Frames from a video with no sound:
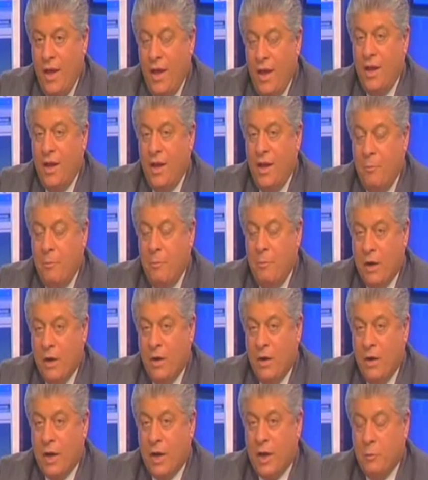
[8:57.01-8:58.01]
in
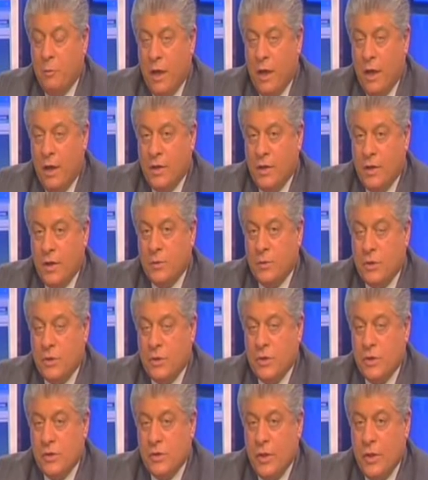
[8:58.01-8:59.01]
American politics,
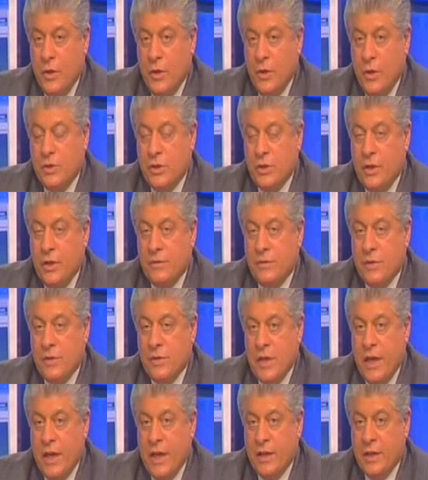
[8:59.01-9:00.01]
which is the notion of
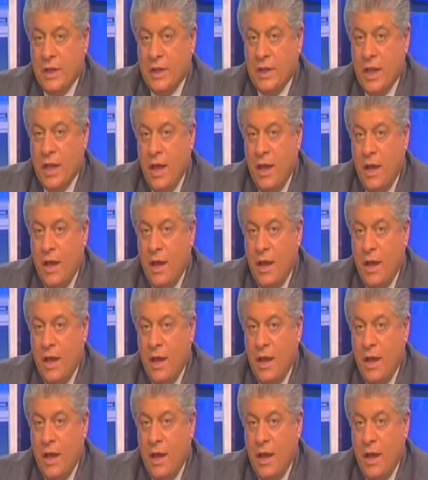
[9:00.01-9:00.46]
secession,